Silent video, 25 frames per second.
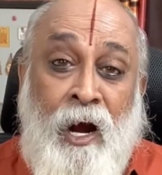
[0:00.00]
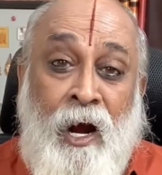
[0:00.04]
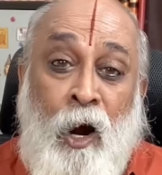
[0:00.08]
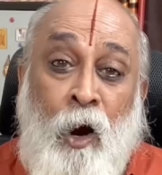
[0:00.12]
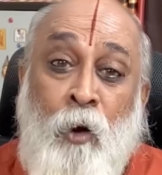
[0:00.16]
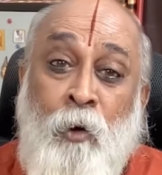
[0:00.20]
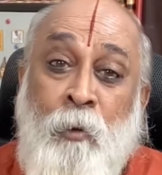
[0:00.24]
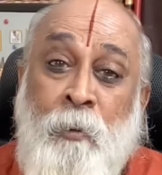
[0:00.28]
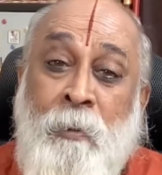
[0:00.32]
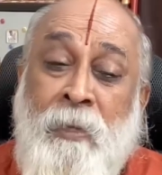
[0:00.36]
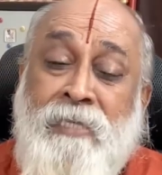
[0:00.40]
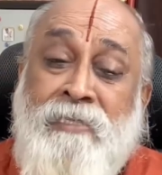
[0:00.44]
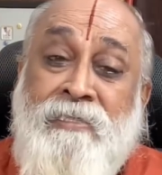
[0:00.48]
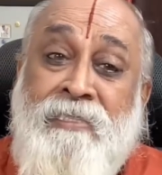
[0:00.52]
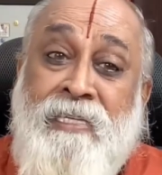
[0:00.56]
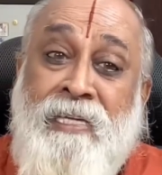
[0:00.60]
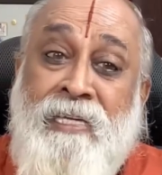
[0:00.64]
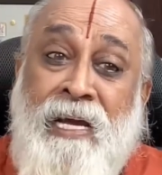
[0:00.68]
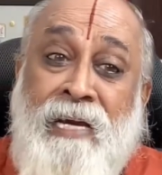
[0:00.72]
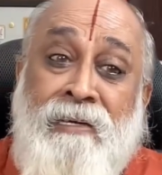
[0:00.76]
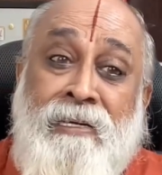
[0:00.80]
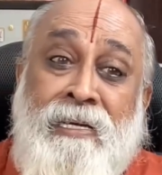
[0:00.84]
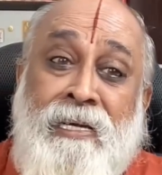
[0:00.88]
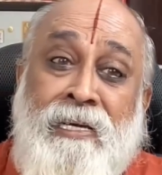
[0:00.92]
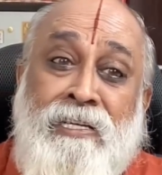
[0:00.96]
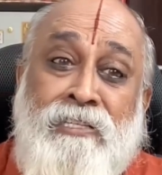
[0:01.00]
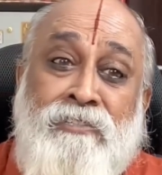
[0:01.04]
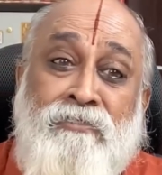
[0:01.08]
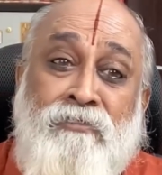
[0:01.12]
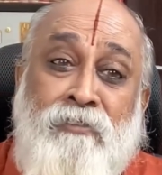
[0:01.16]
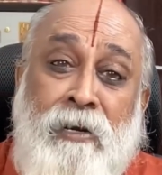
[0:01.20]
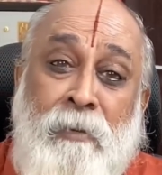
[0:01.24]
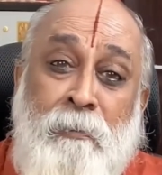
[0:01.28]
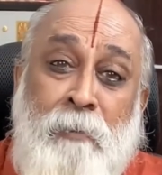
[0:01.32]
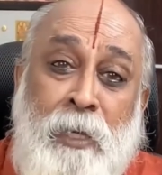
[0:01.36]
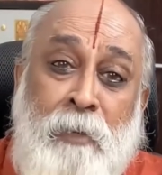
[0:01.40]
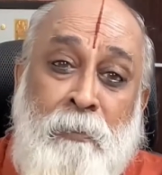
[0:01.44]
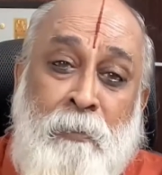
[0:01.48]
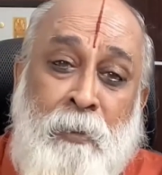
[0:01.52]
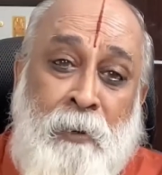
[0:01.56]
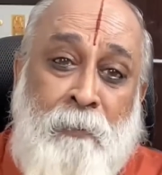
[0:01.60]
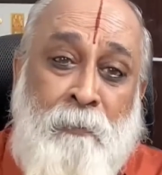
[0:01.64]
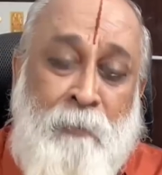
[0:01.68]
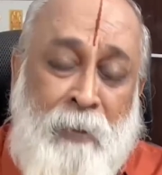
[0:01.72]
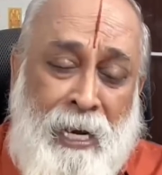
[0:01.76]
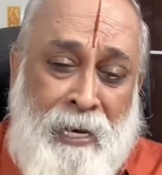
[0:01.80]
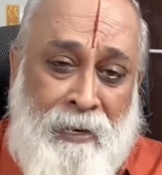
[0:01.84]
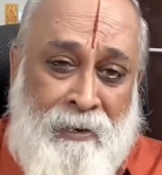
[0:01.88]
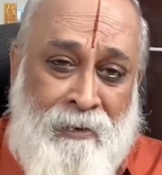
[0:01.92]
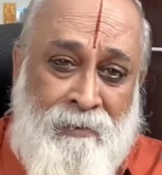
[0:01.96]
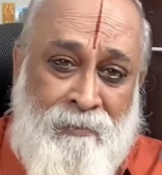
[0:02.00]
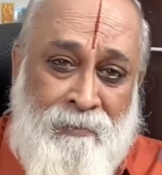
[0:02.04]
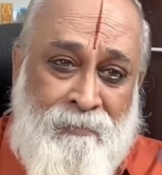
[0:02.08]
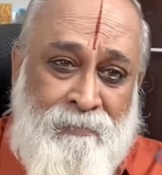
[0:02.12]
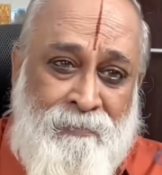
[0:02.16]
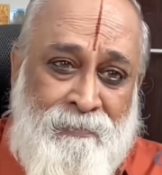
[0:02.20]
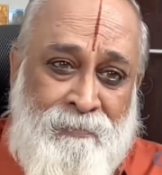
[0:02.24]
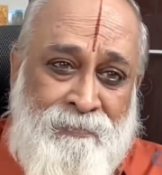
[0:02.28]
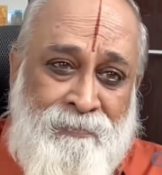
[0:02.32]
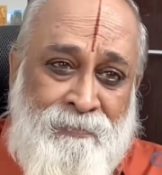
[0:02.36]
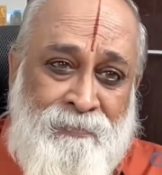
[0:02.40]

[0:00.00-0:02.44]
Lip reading: how much the elders will be prepared